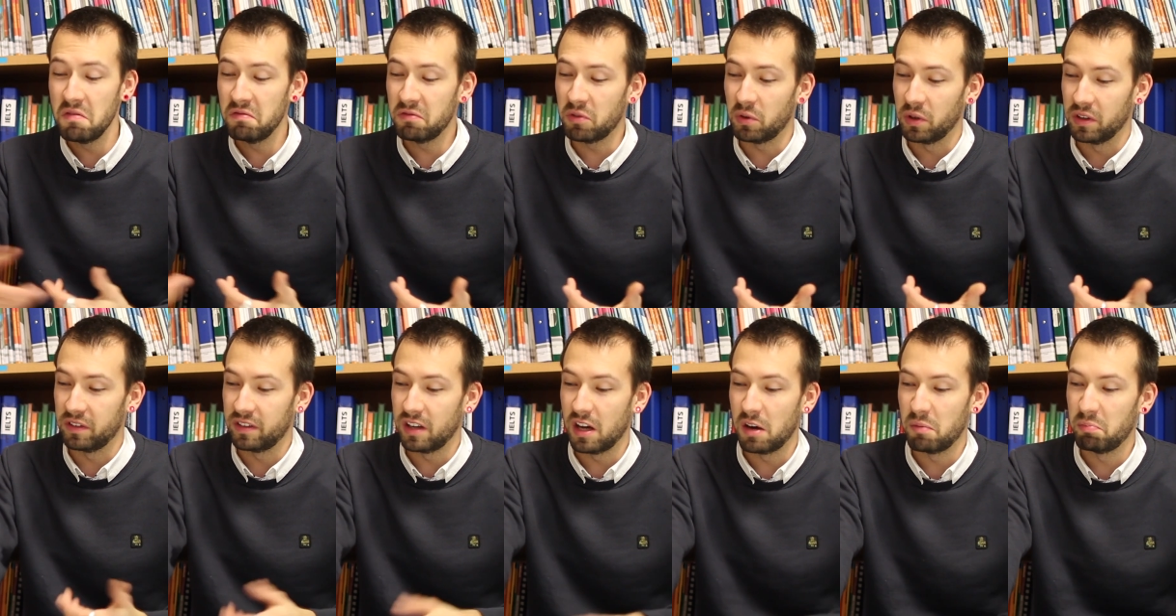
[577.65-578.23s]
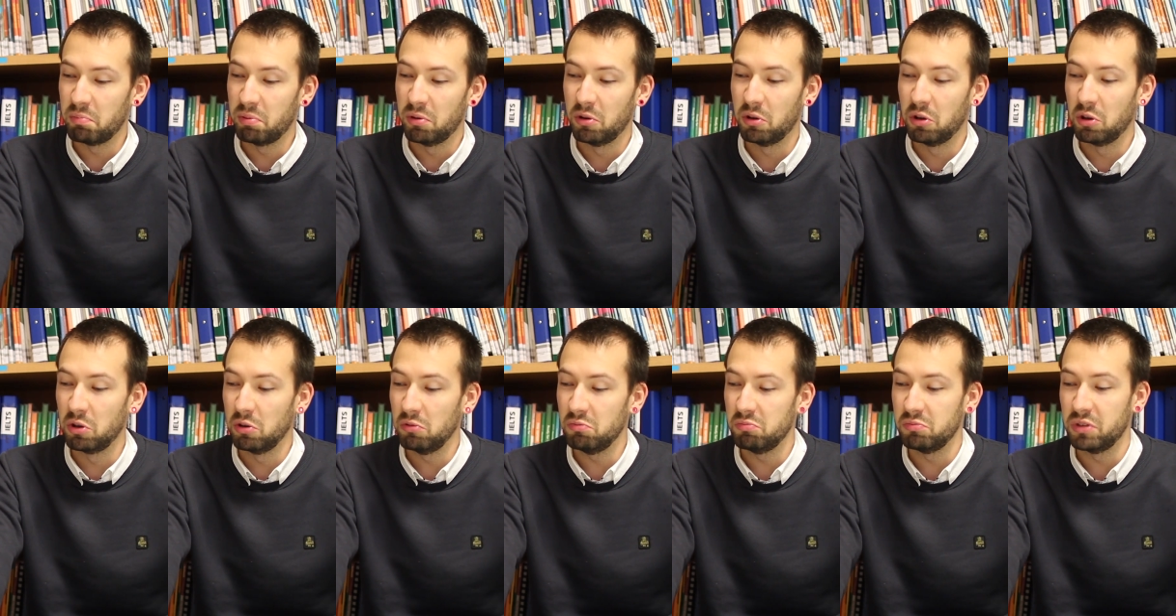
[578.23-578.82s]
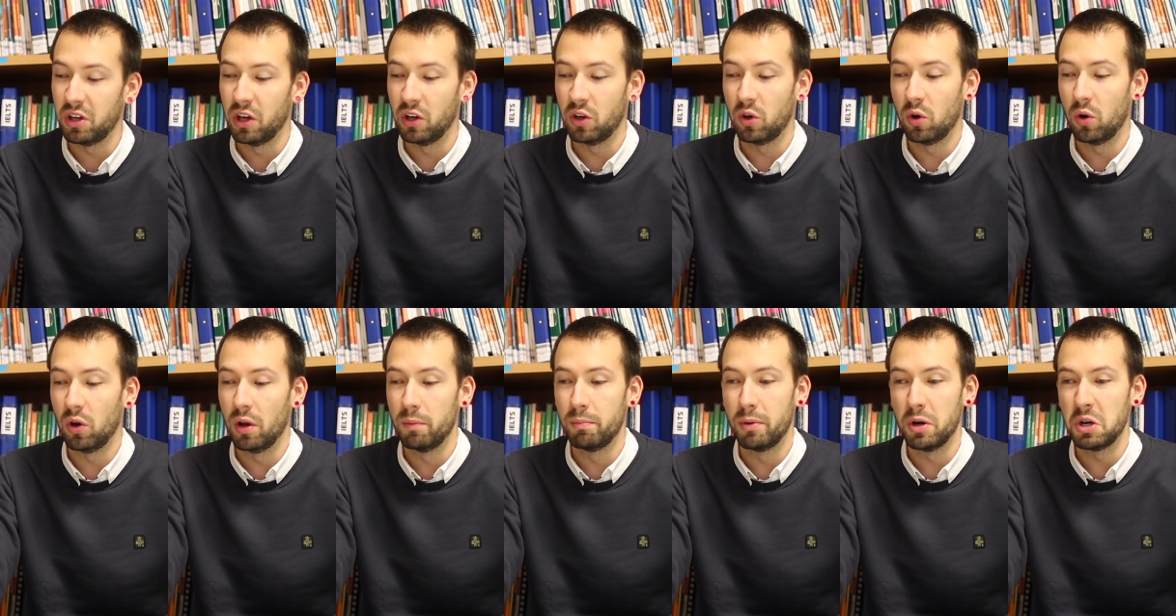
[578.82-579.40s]
For example, you can
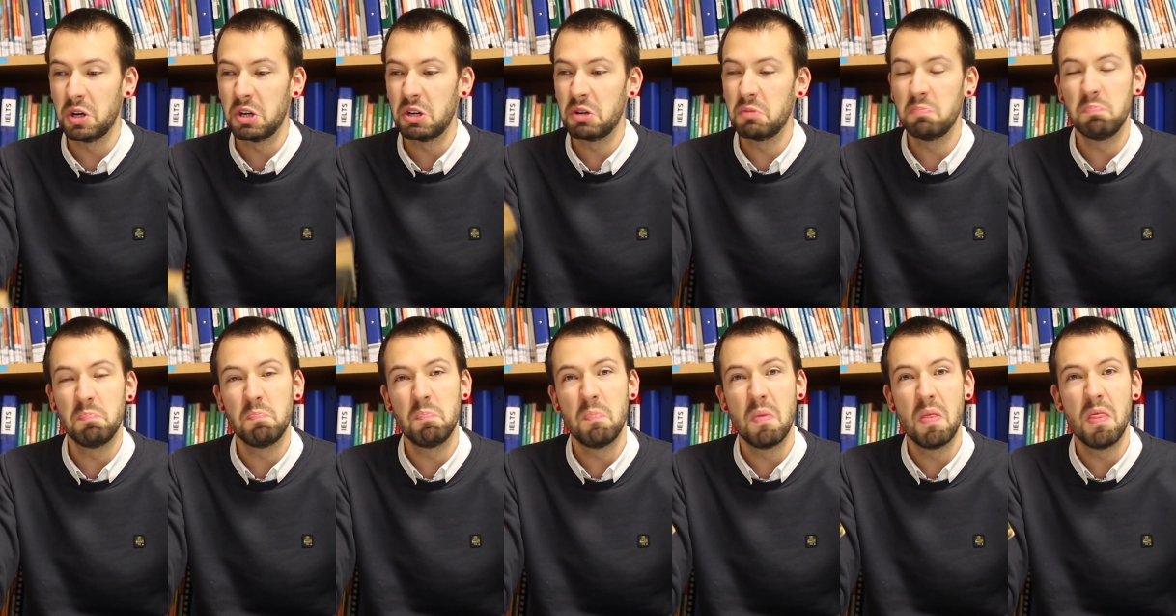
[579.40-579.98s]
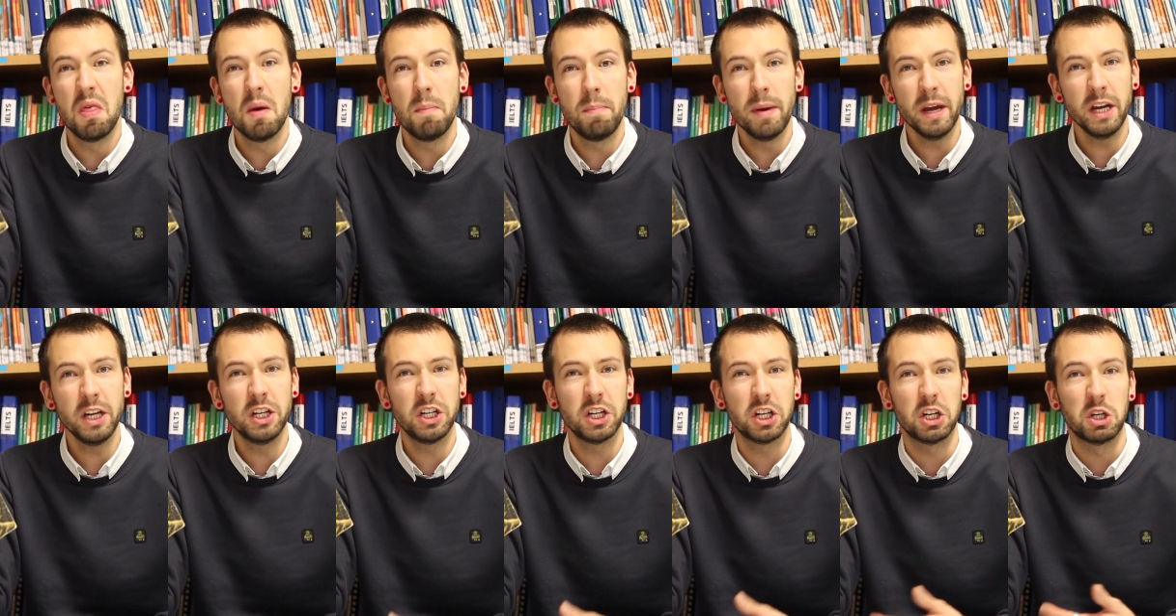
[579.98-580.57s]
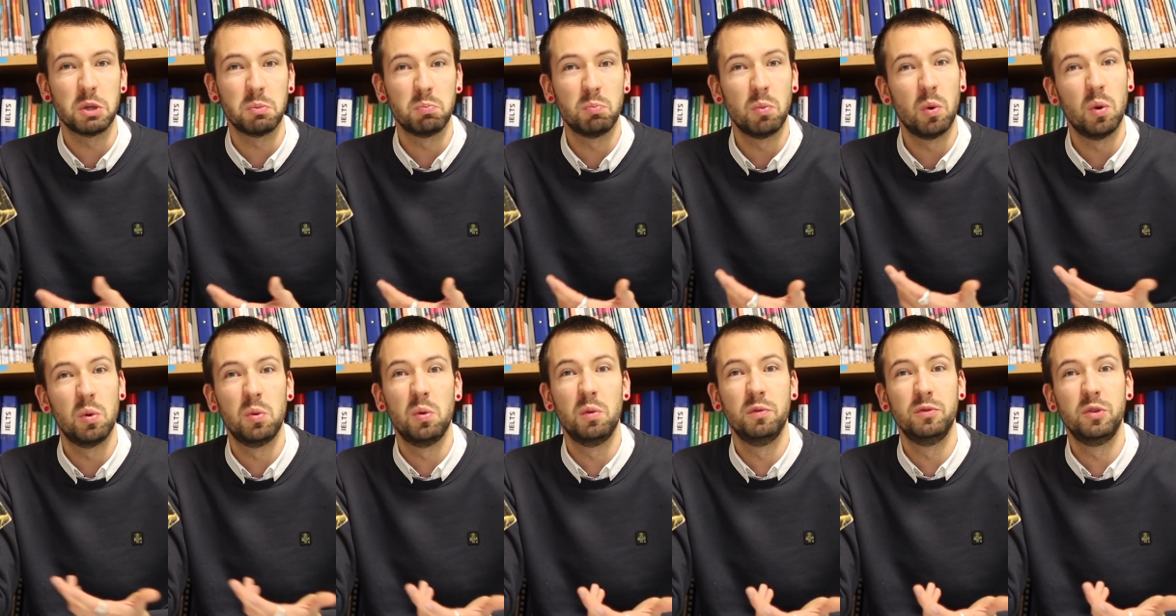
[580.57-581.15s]
call a book The Picture
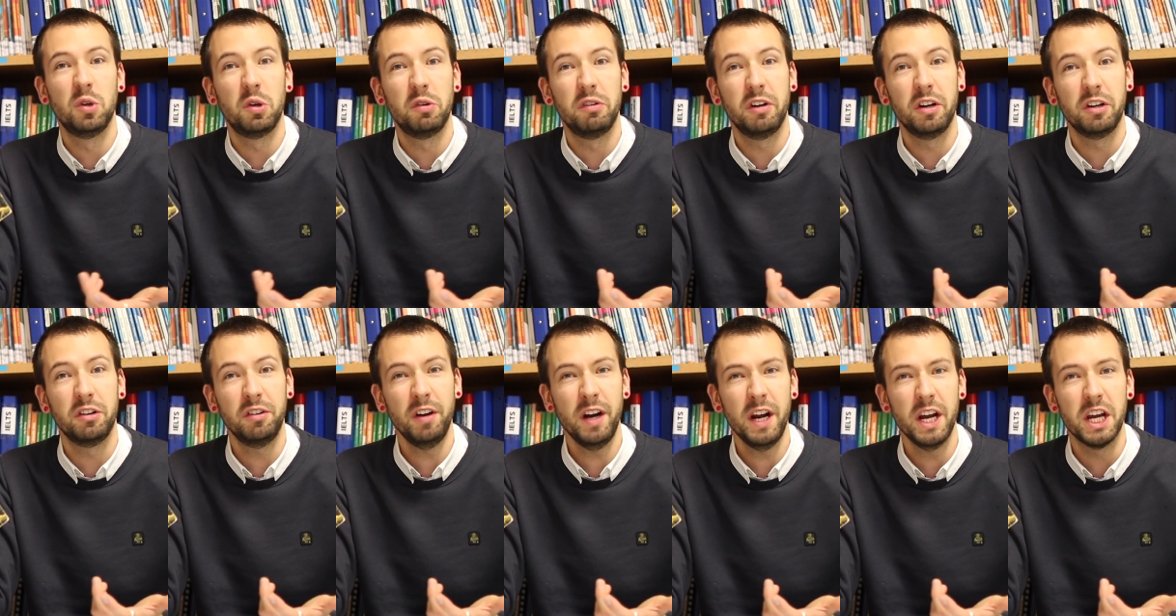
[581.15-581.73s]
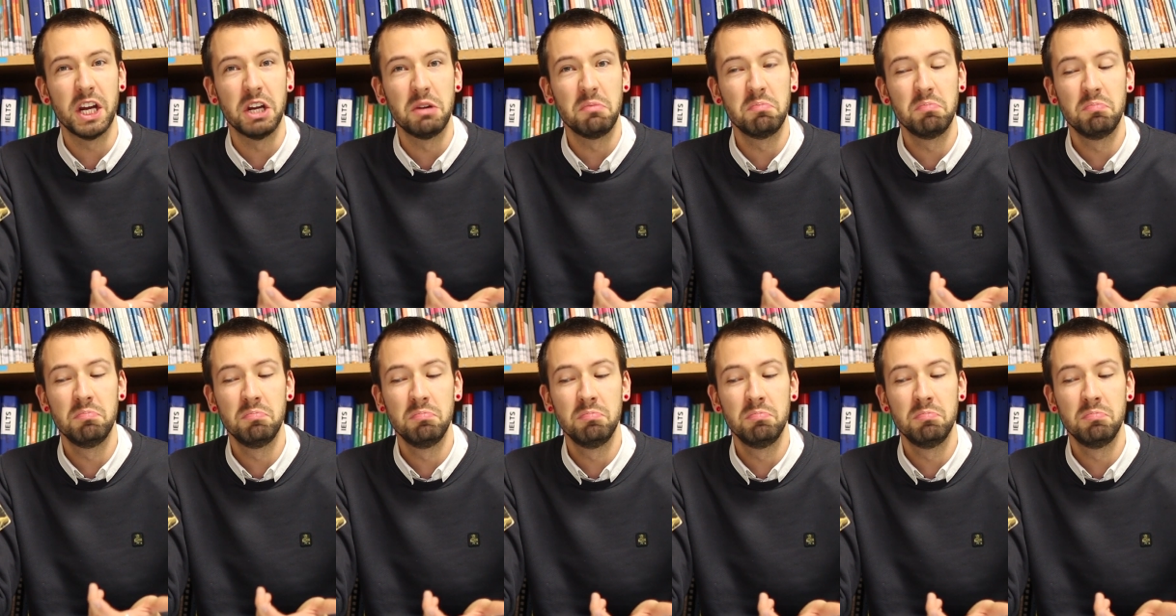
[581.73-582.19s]
of Dorian Gray.